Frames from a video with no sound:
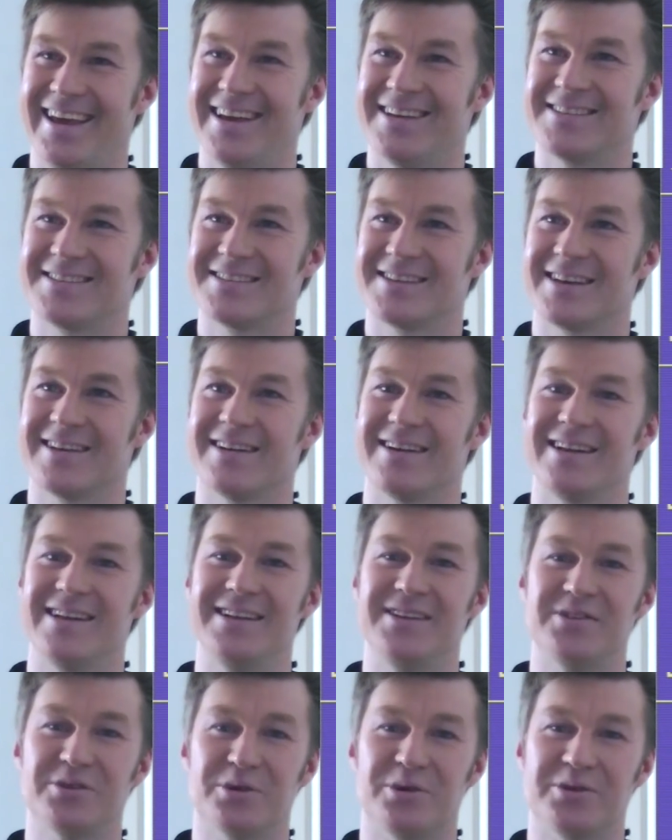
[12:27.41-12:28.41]
it
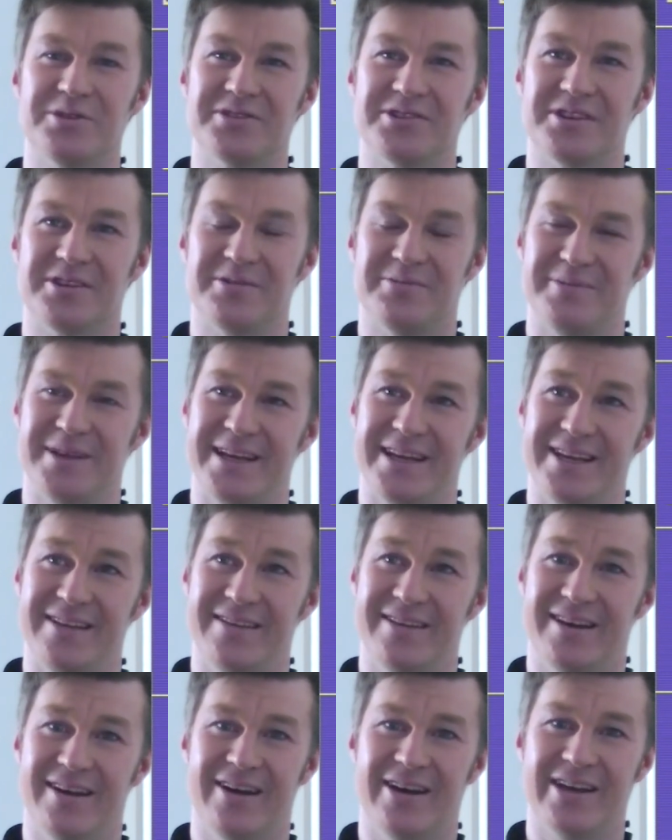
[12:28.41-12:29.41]
suddenly dawns on me
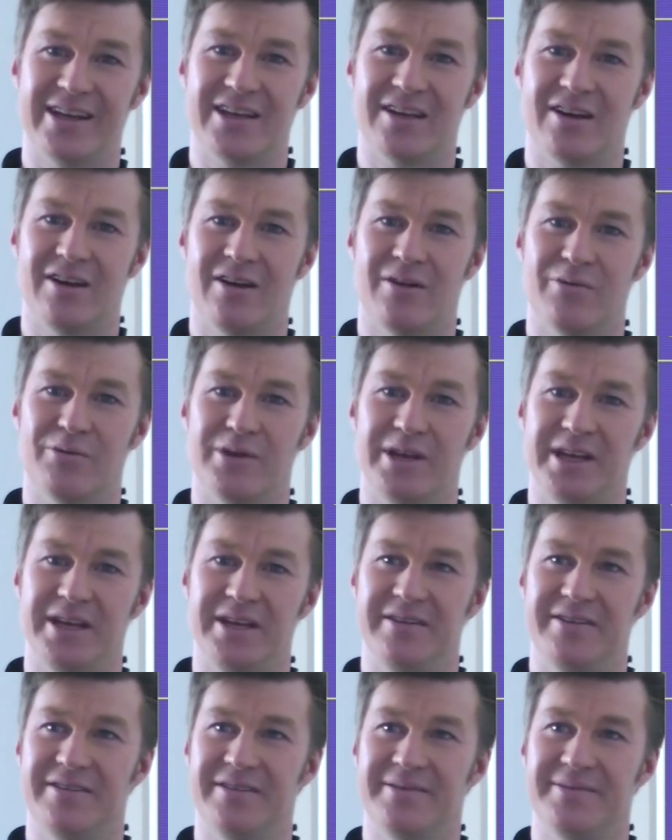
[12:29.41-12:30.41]
that I can't
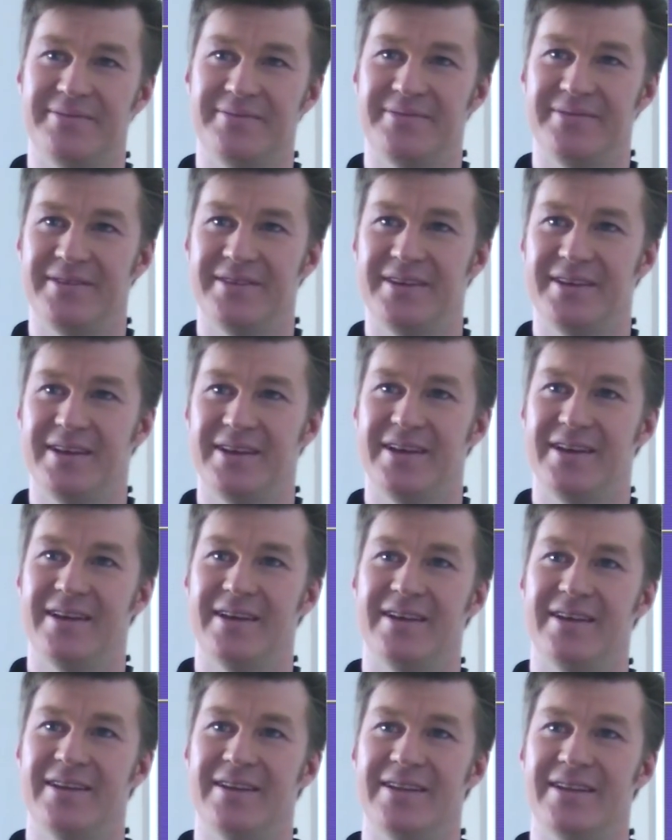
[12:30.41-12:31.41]
read,
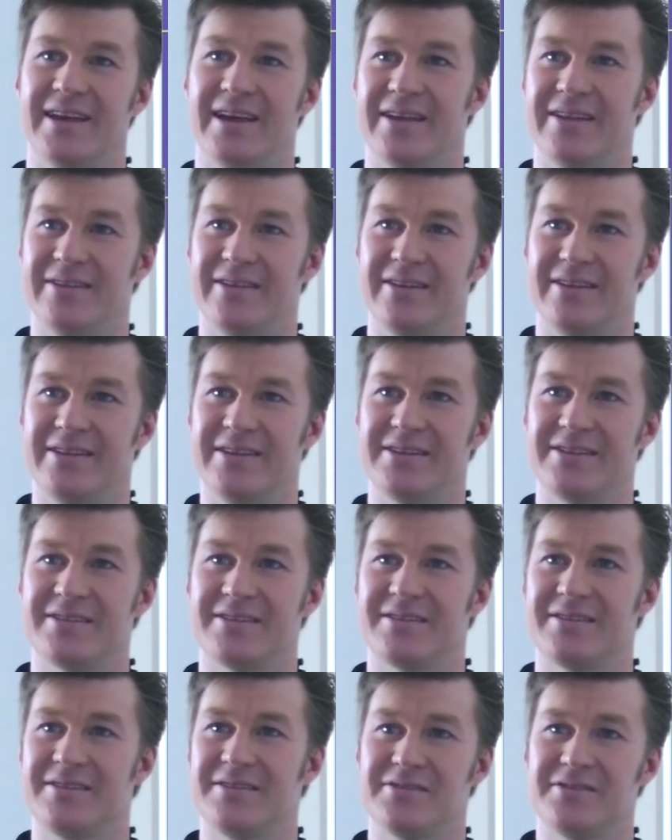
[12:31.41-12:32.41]
and that
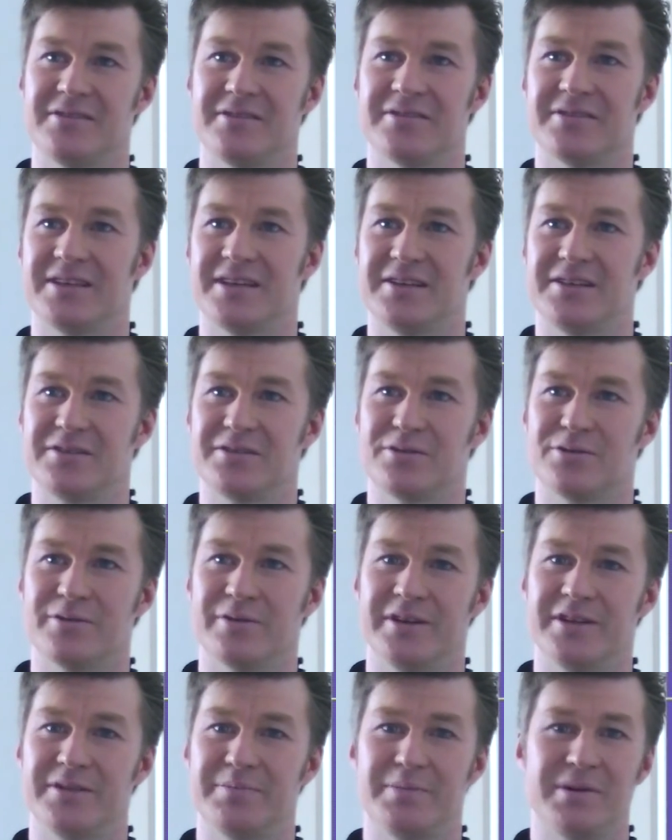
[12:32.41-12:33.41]
this does not say
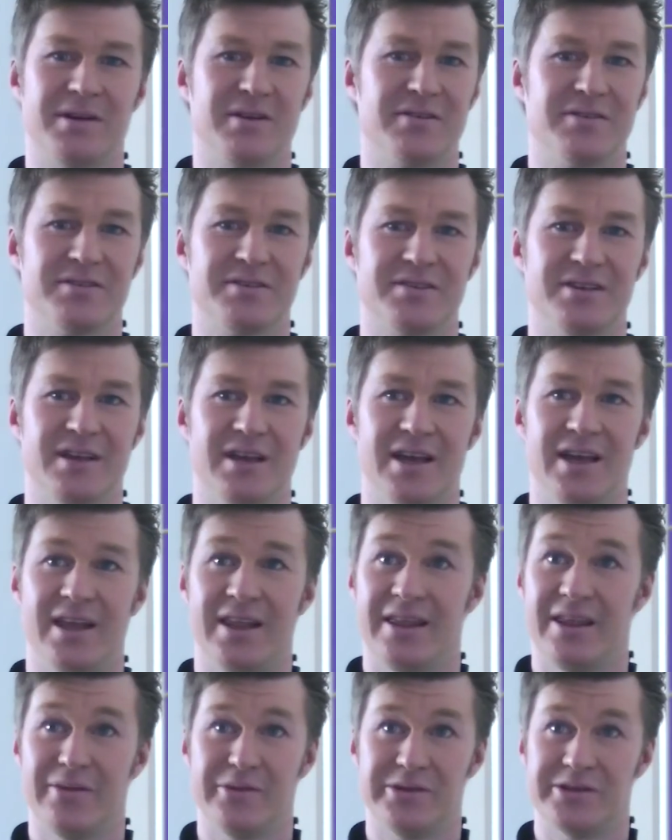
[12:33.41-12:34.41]
stories because
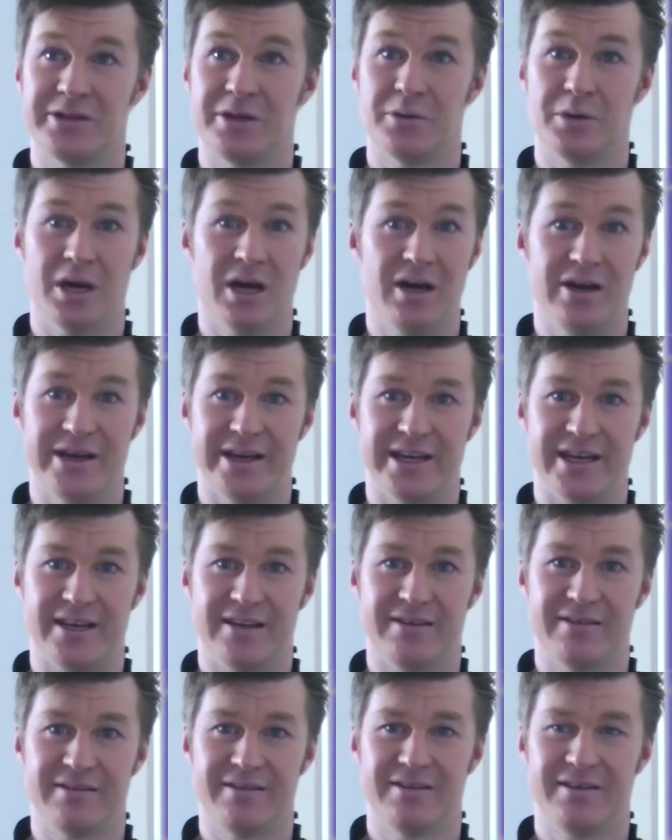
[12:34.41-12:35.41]
there is no I,
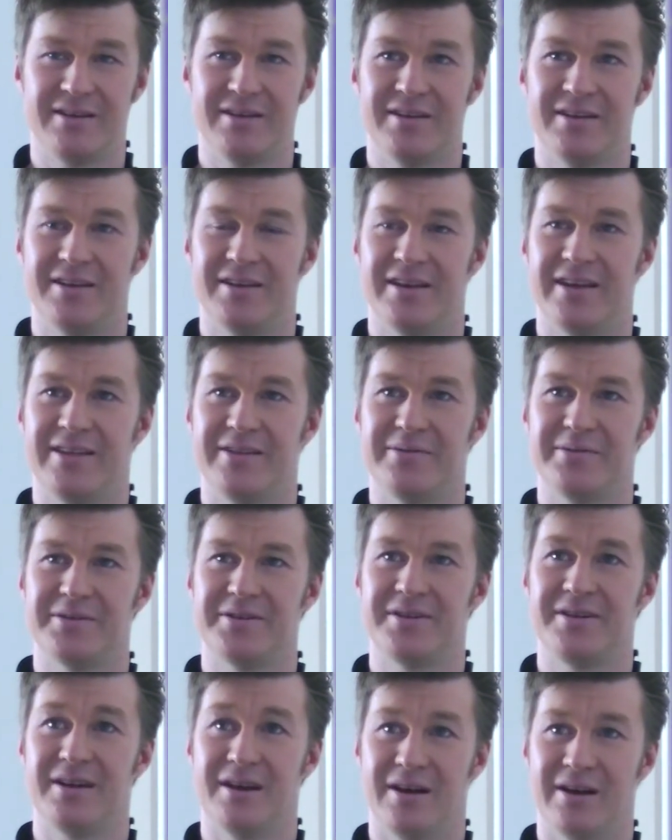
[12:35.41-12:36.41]
and there is
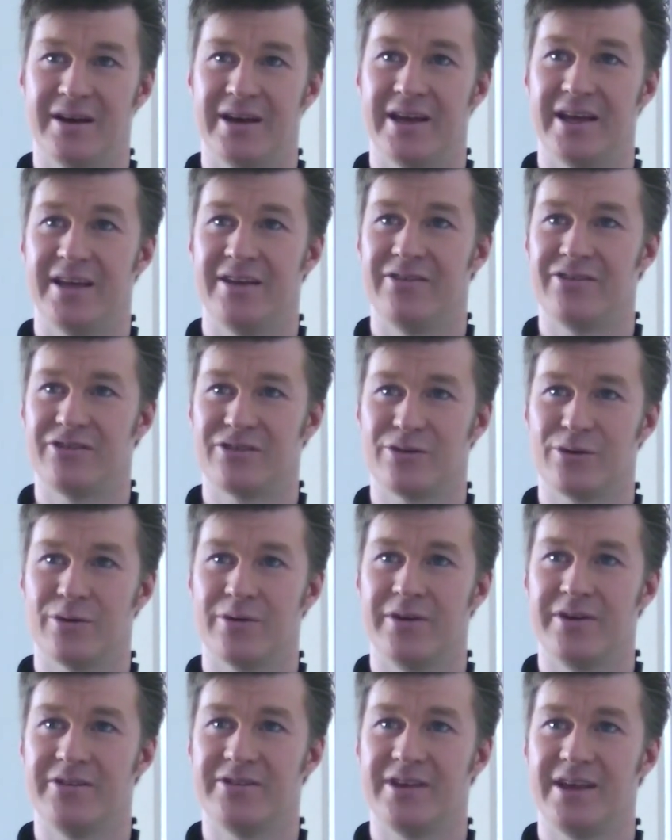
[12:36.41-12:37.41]
an I in
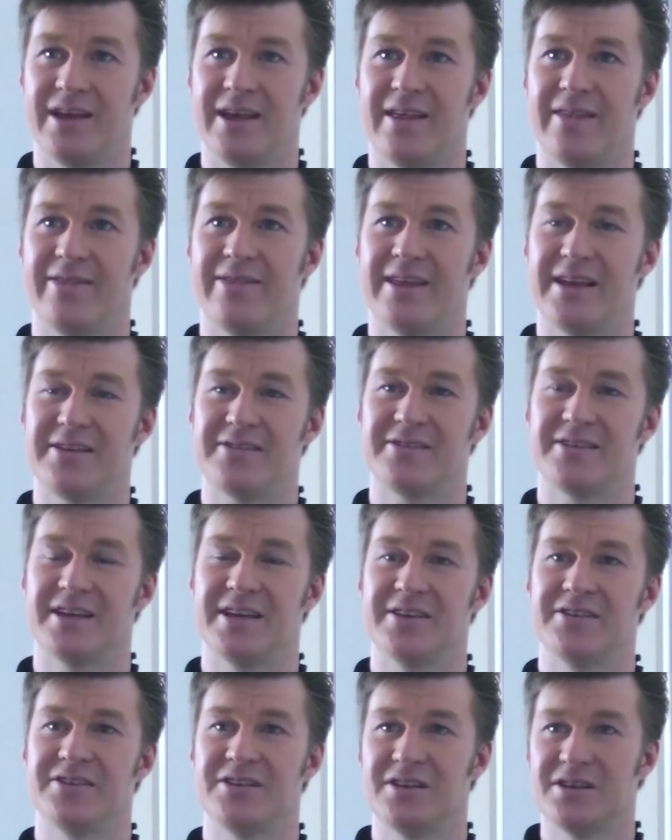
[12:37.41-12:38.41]
stories. That
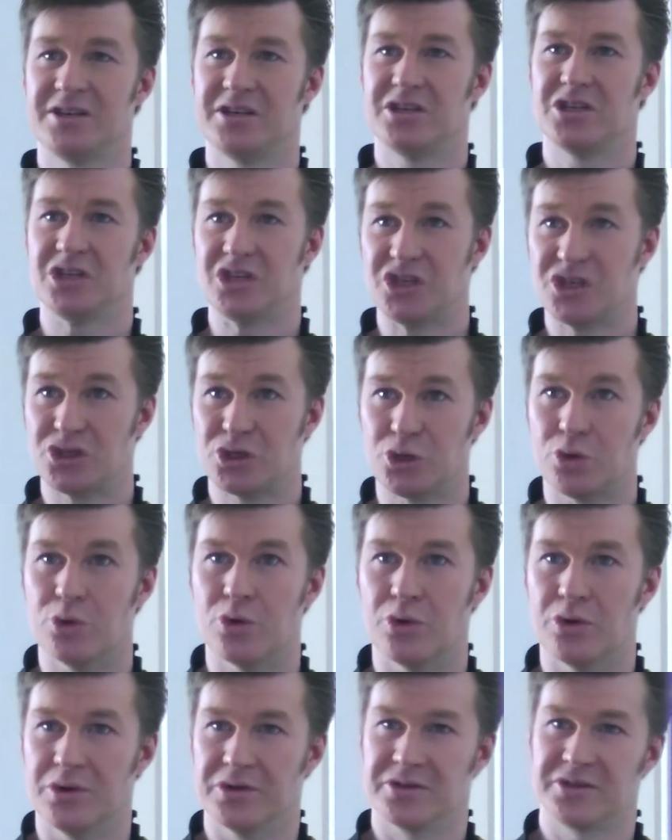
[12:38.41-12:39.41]
says
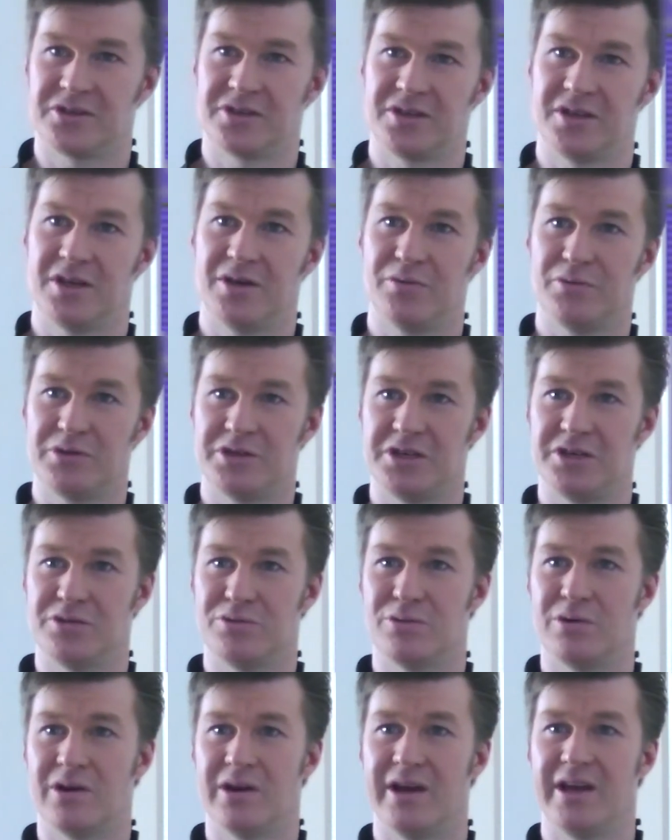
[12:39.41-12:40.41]
stores, which
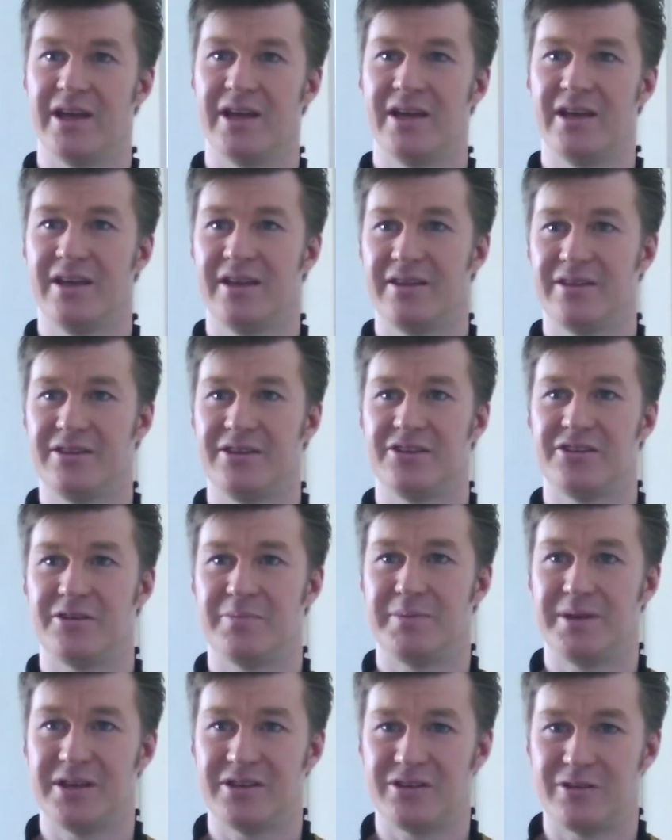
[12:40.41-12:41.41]
is why this
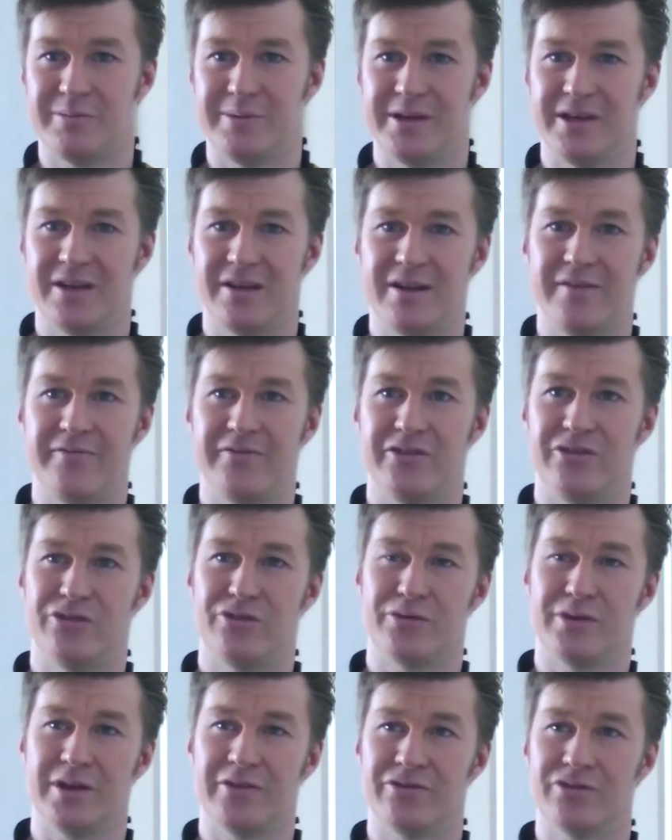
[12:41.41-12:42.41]
appears to be an
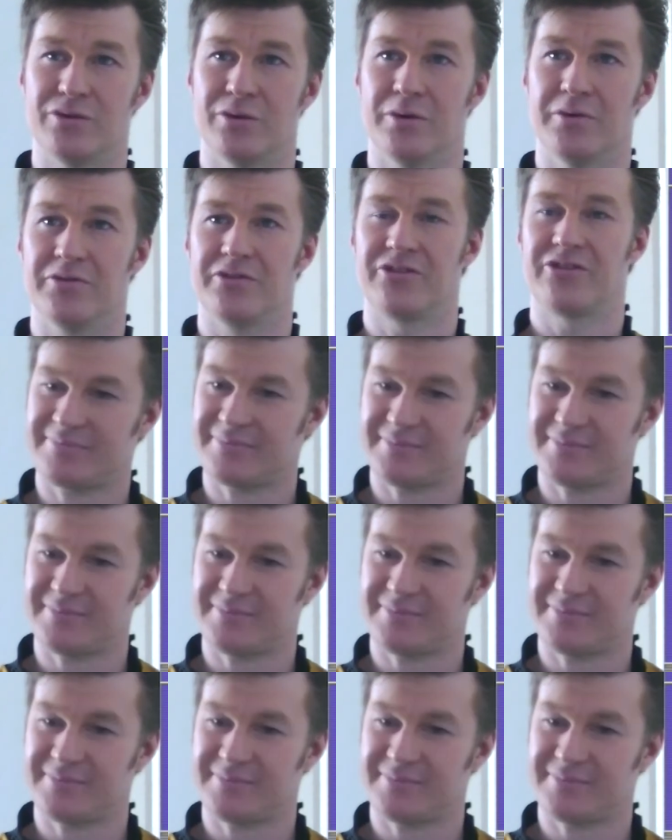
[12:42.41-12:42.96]
inventory of sorts.